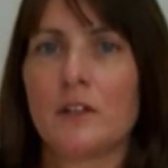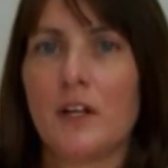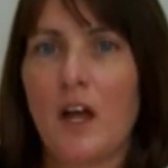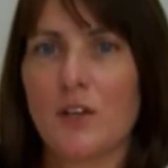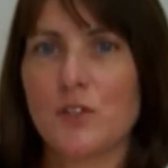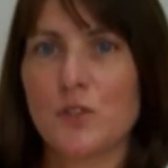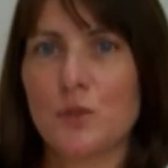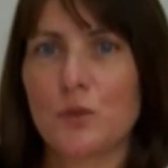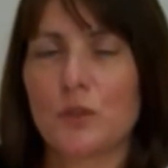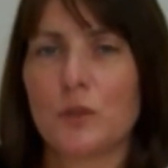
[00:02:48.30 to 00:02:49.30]
The last
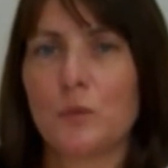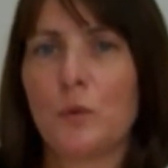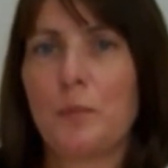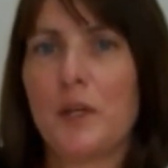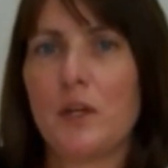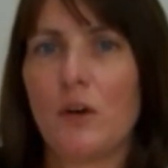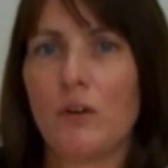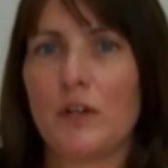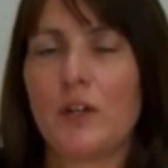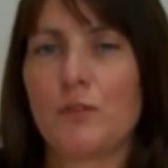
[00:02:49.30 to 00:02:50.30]
talk will be
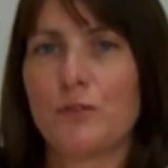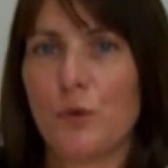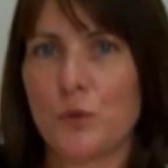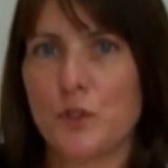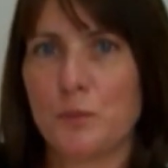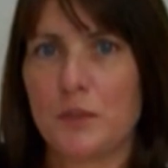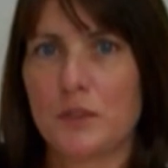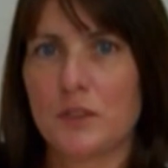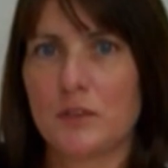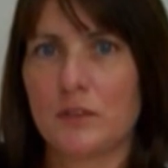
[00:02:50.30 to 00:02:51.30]
on
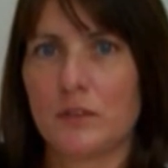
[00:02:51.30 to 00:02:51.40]
enforcement